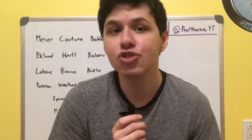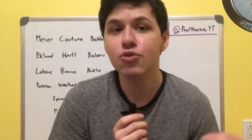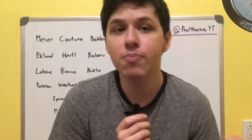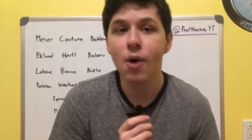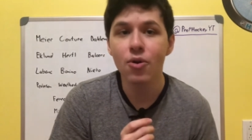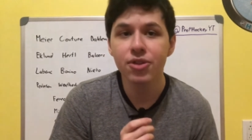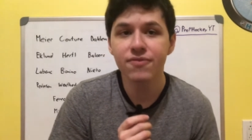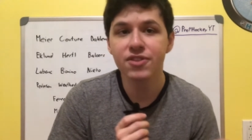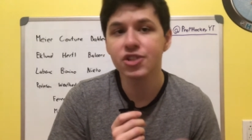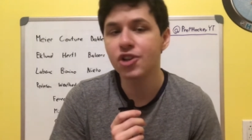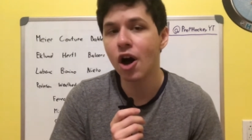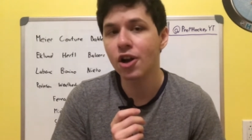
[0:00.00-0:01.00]
to both of
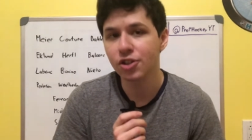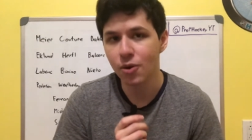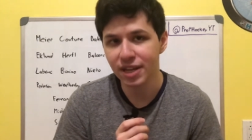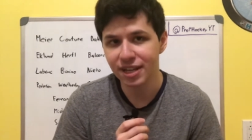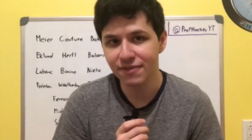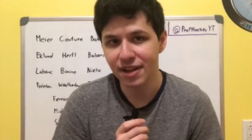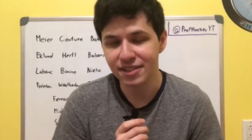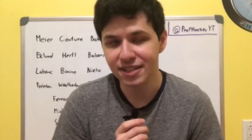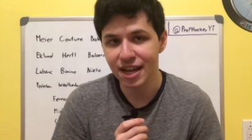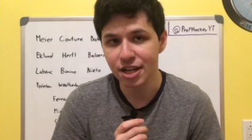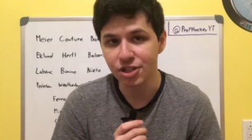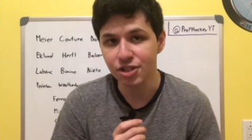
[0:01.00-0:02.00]
these ongoing
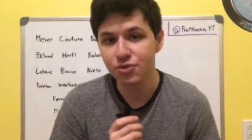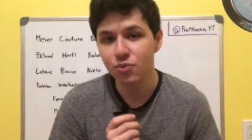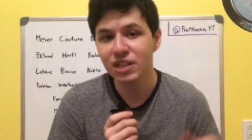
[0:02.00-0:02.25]
investigations.